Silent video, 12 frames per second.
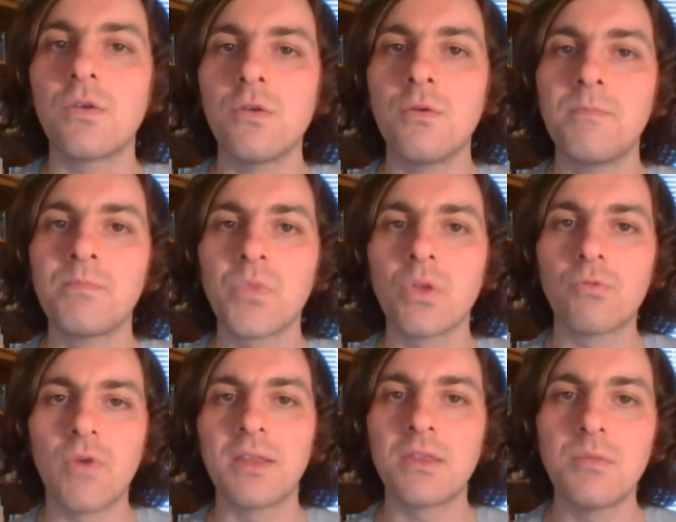to
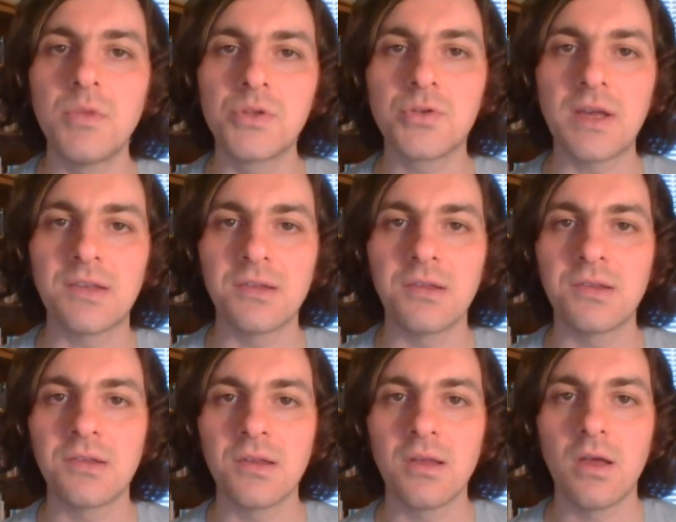random
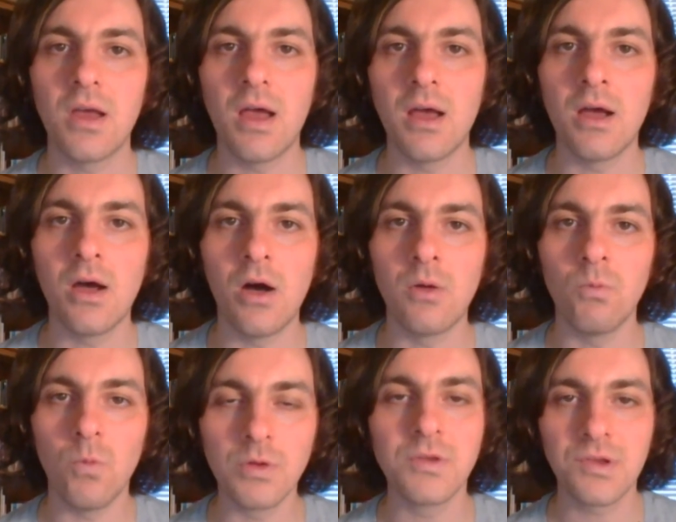addresses
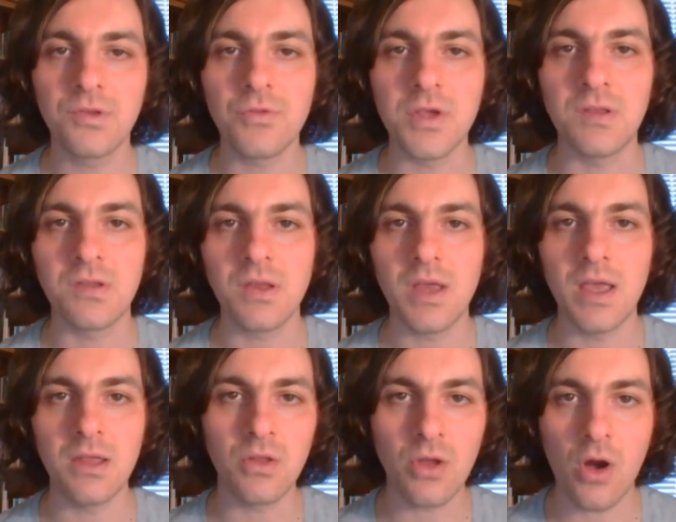on one street
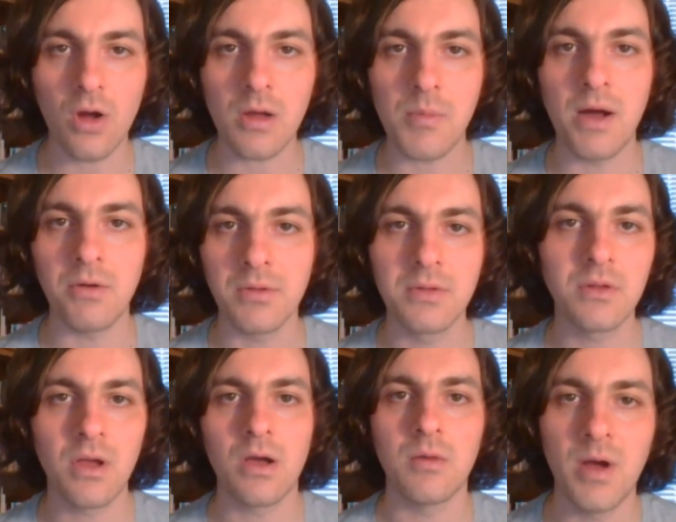in Cockermouth,
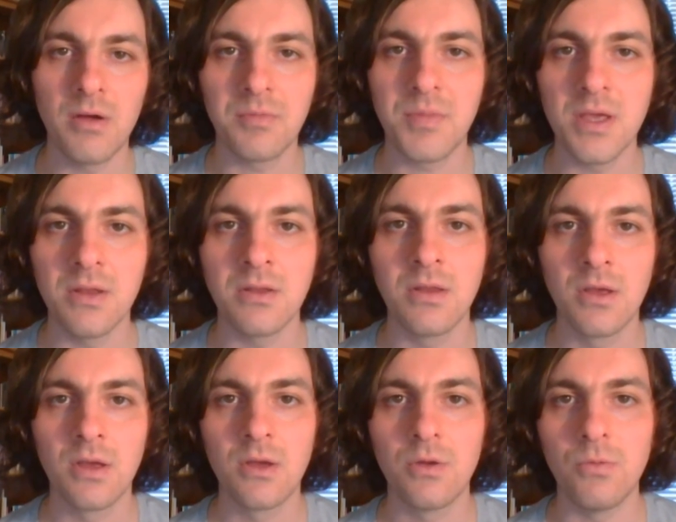Cockermouth being
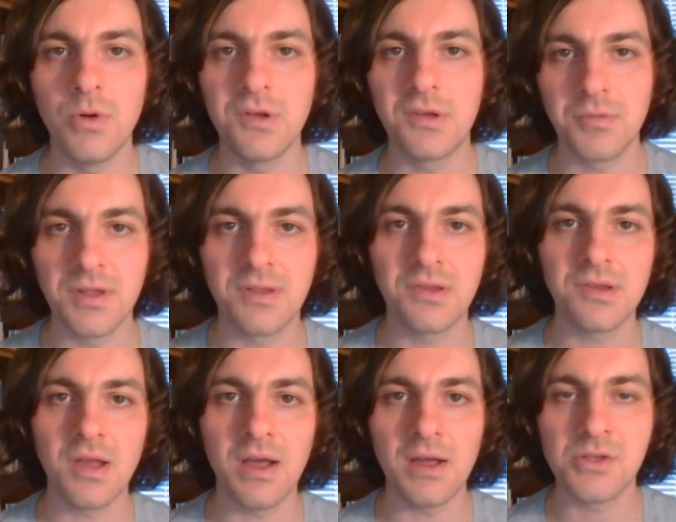
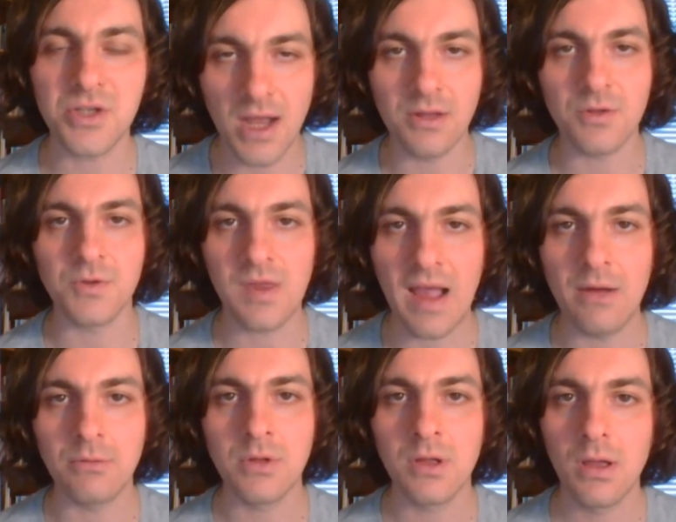Wordsworth's childhood
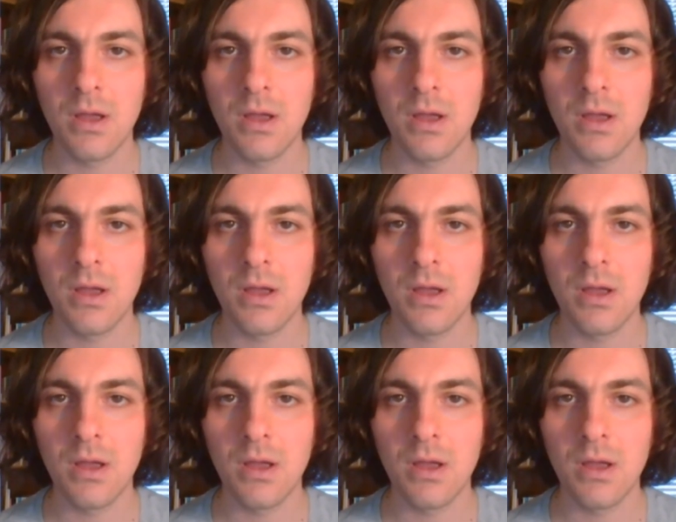town.